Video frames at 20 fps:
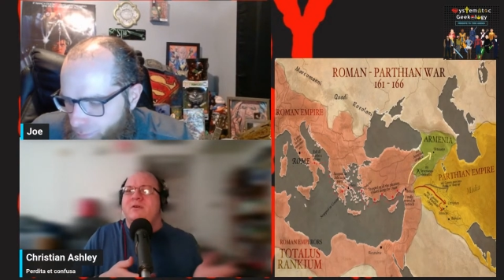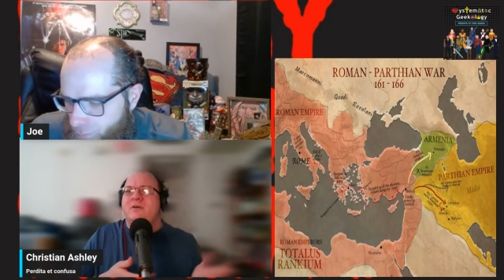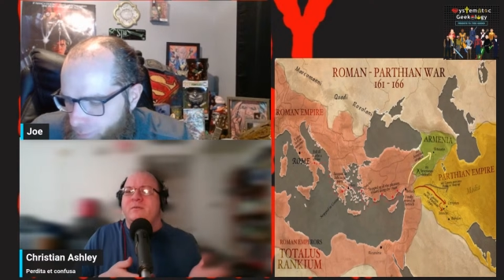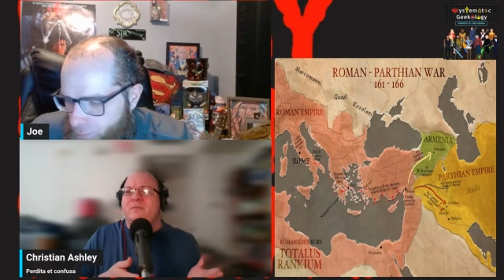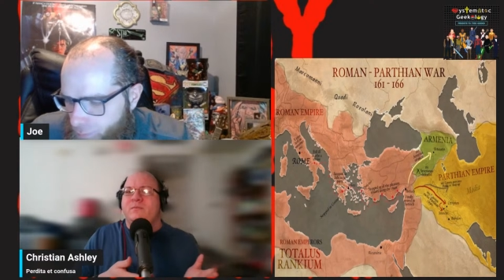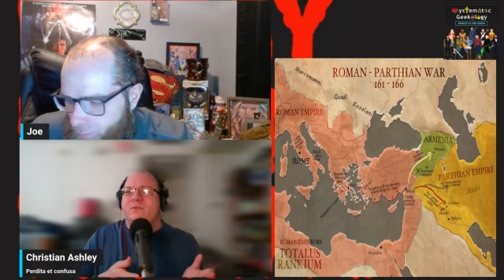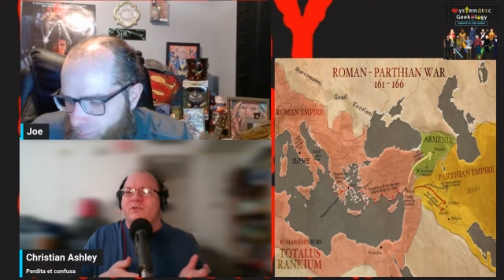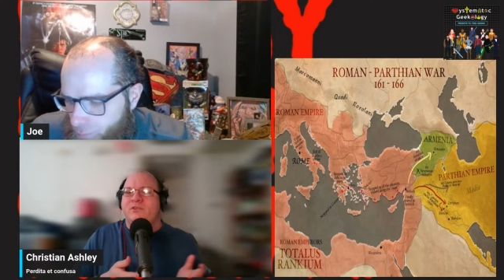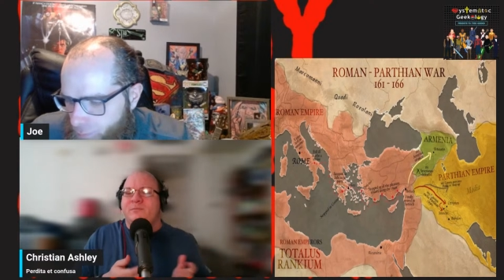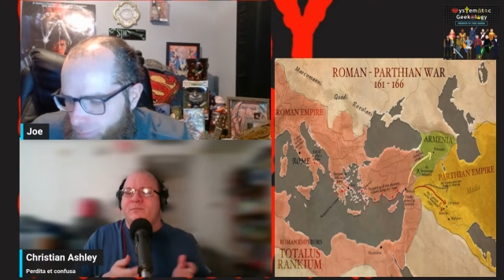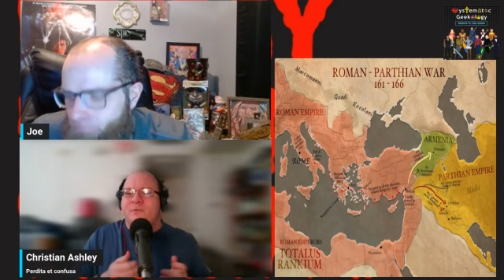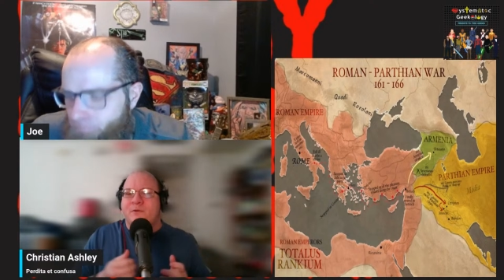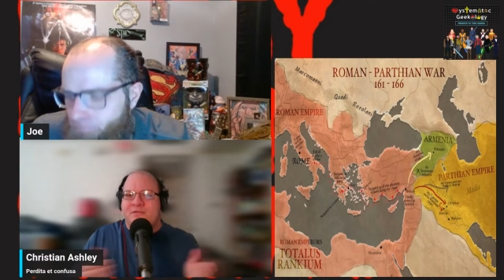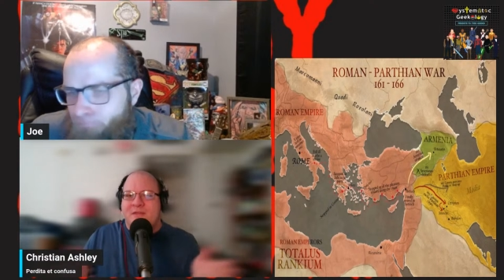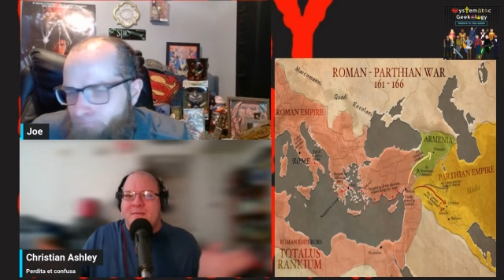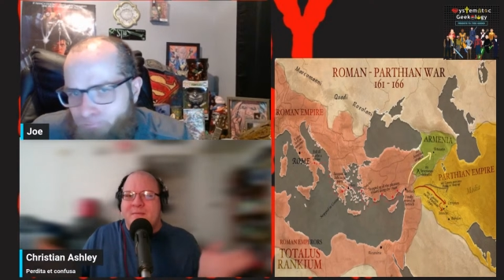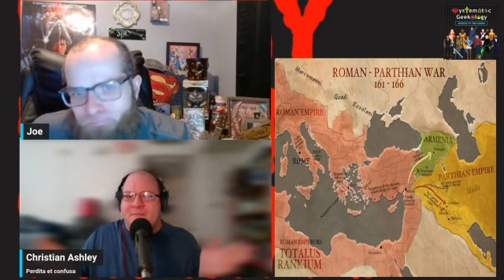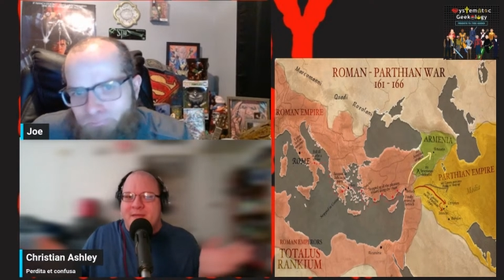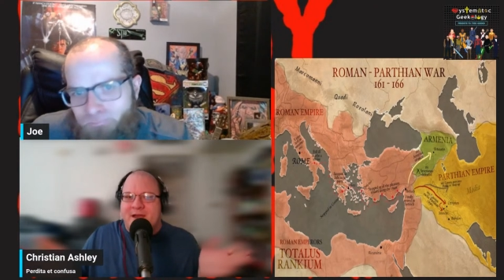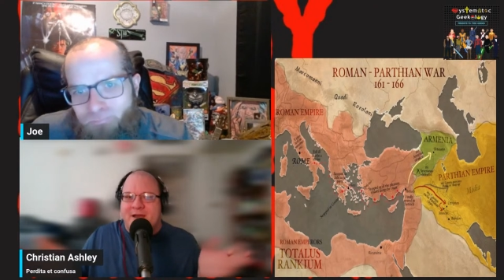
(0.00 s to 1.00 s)
Well, we'll just
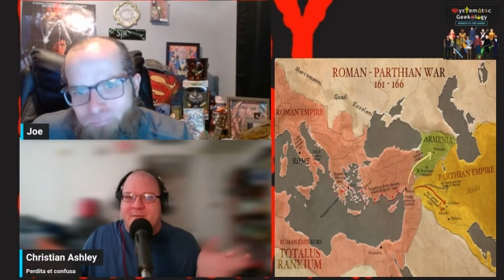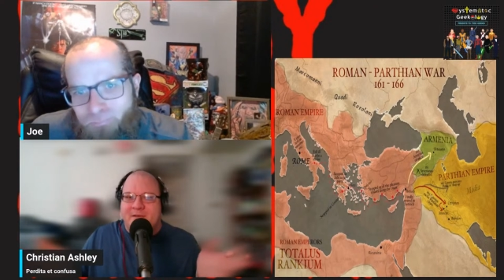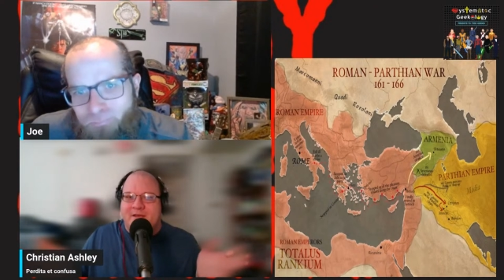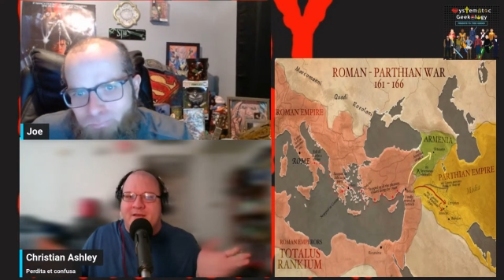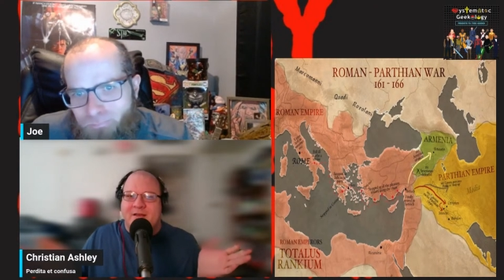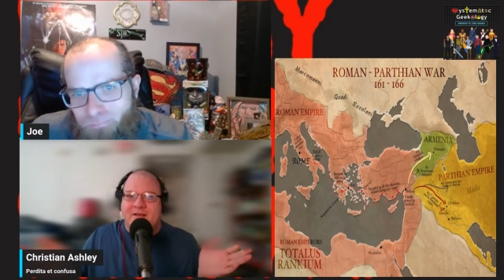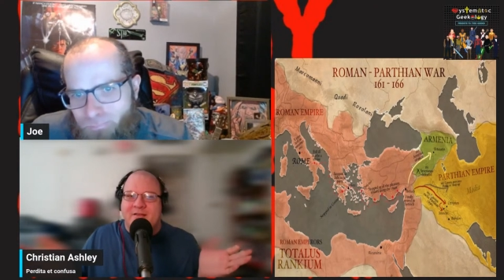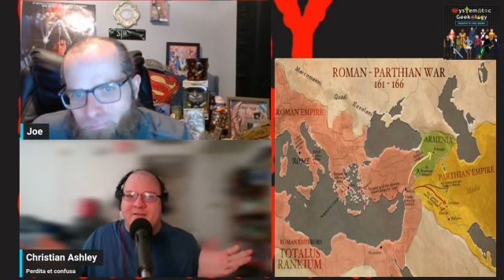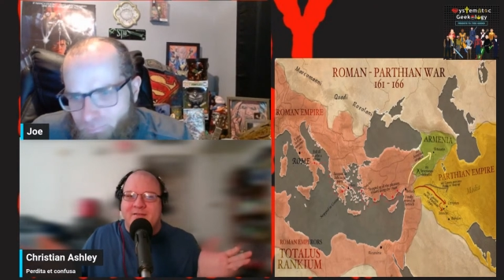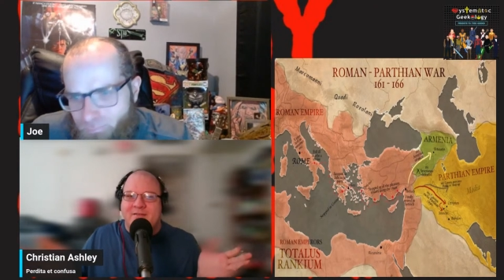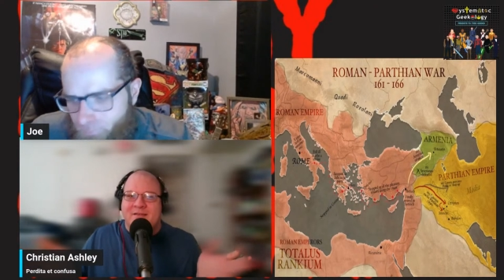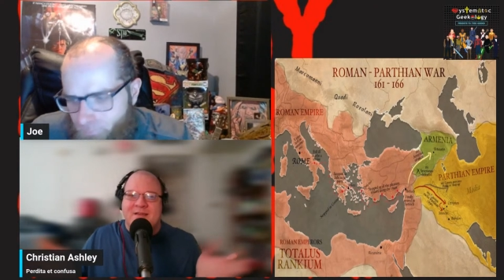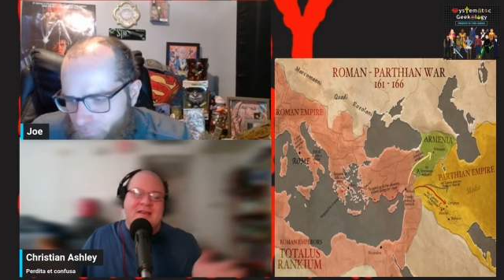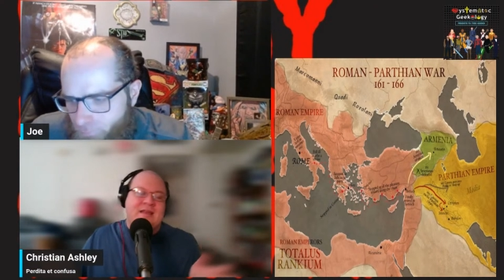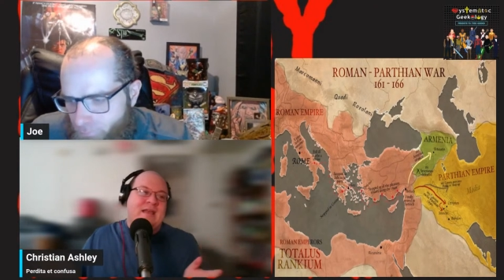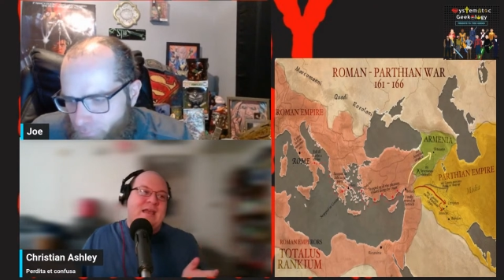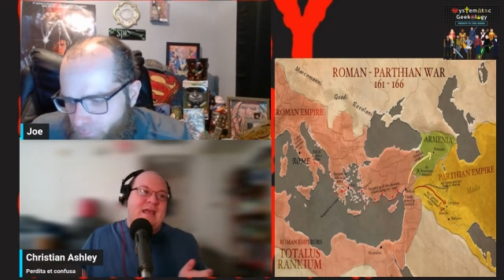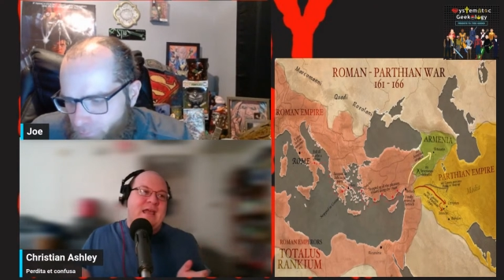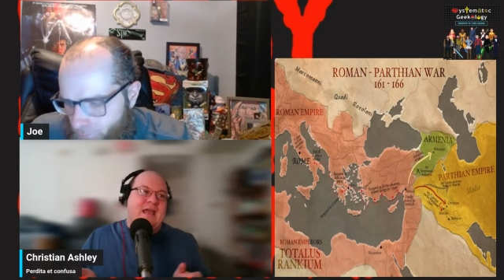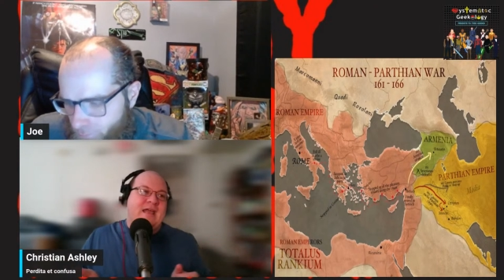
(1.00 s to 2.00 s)
put them there because,
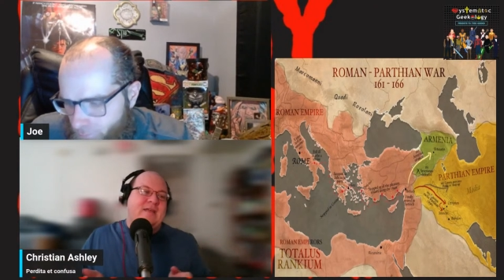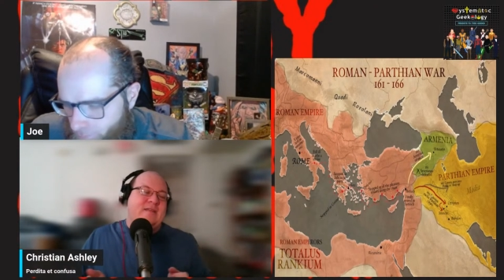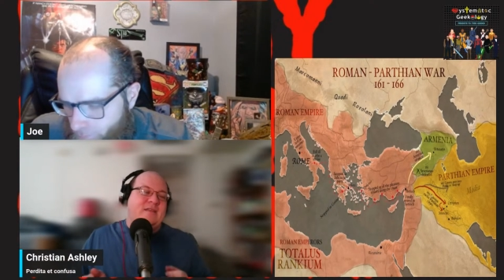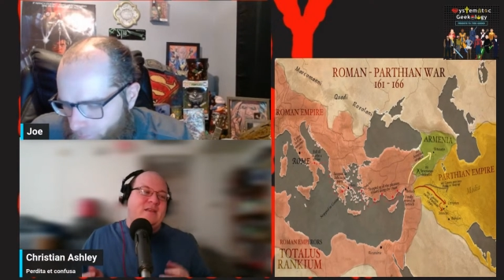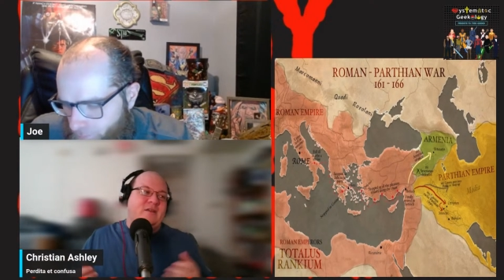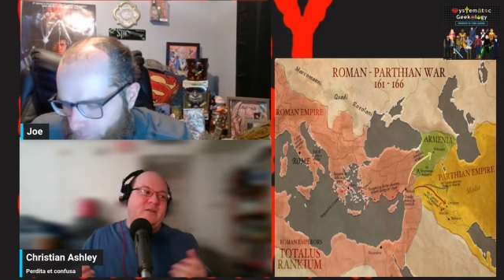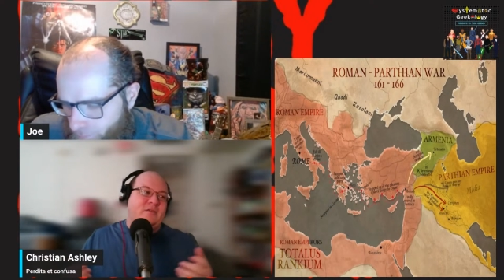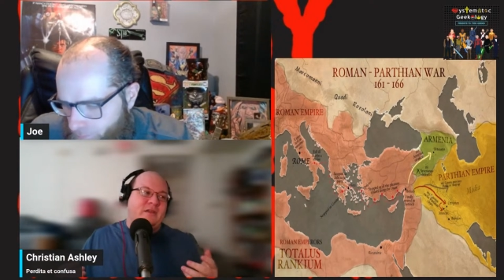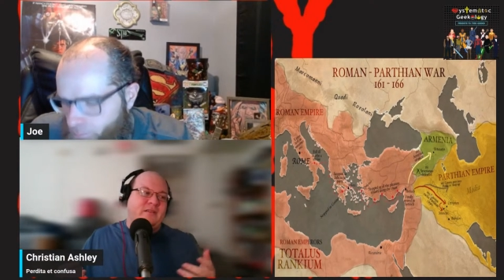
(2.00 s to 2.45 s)
hey,